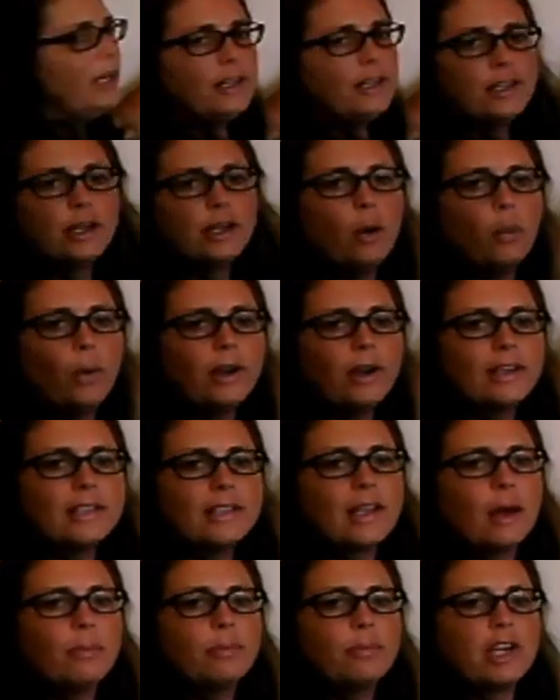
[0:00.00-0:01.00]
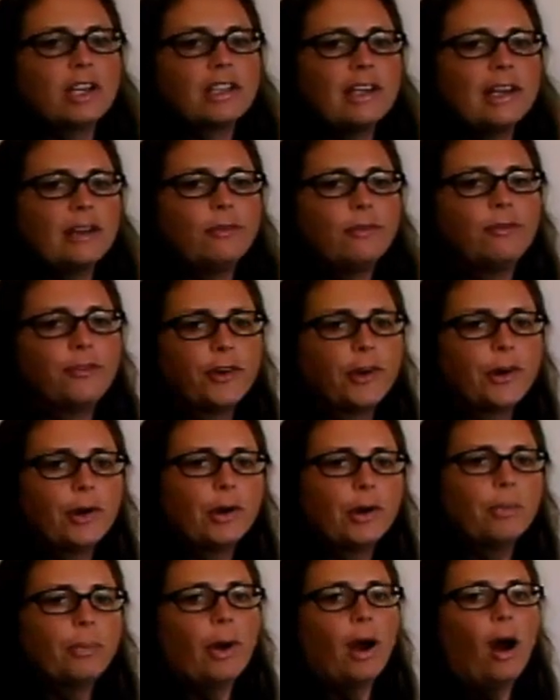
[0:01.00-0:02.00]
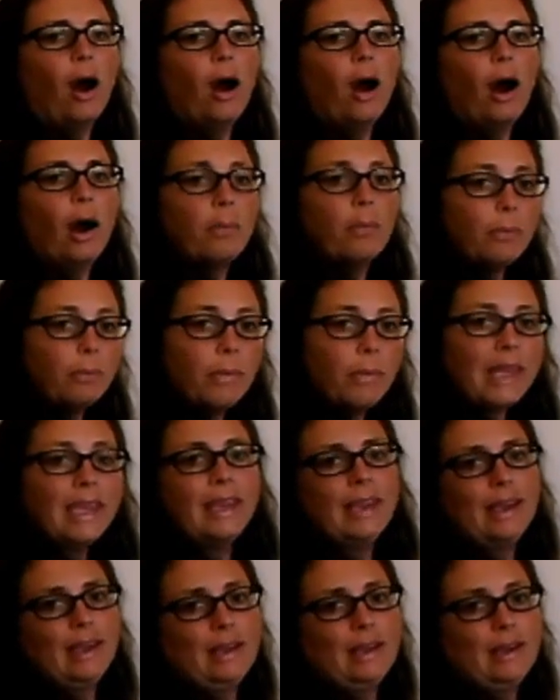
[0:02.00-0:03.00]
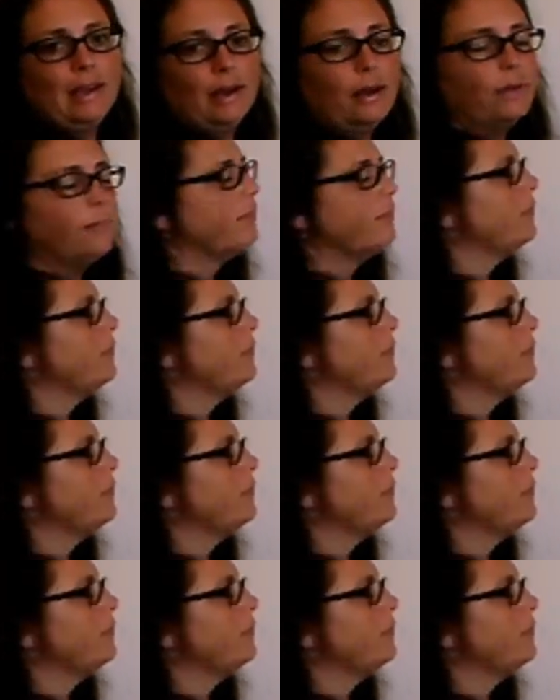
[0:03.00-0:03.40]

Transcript: need to know what a subject and verb mean.